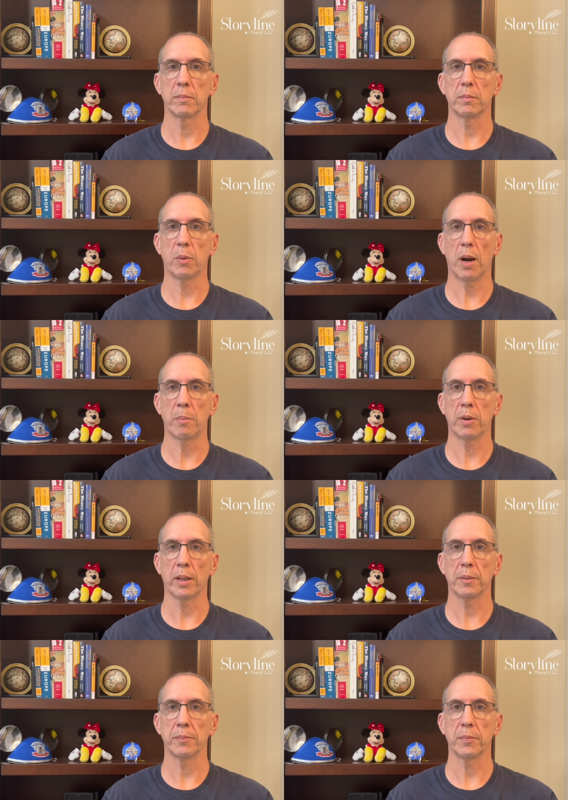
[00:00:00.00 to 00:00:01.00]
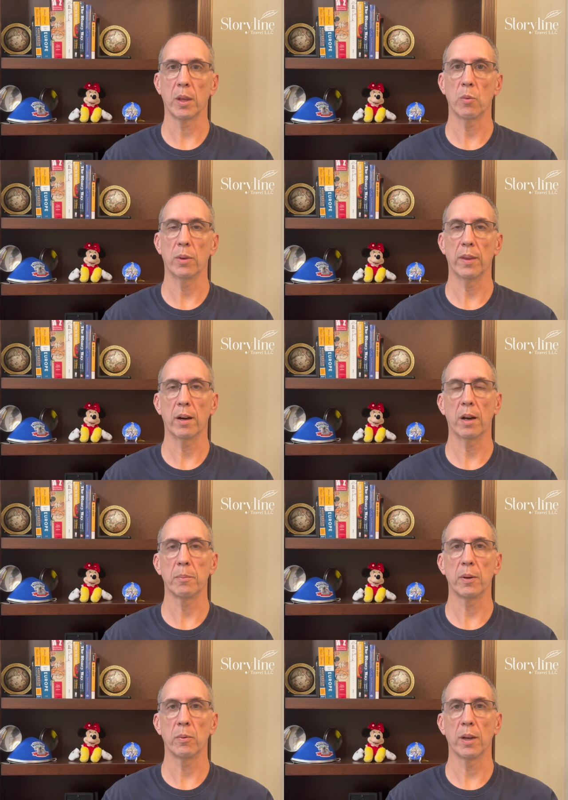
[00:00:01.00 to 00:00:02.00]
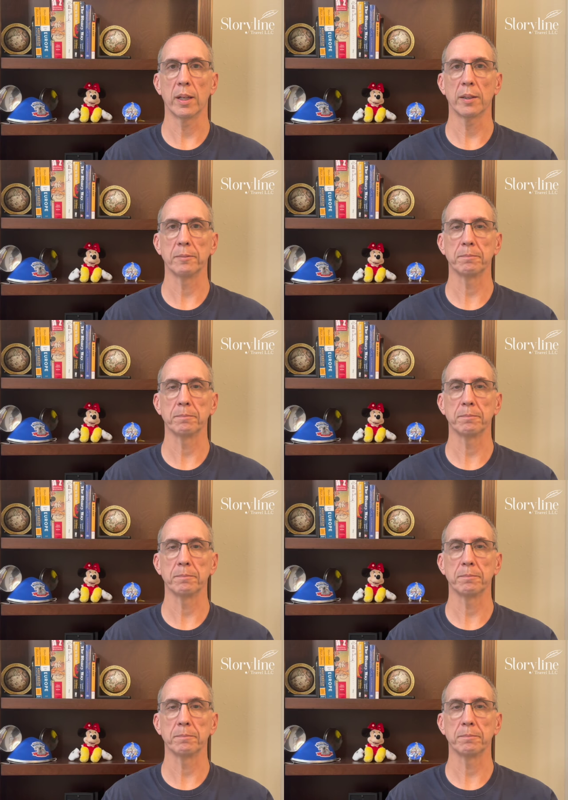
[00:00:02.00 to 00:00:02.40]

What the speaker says: property when they're up and running.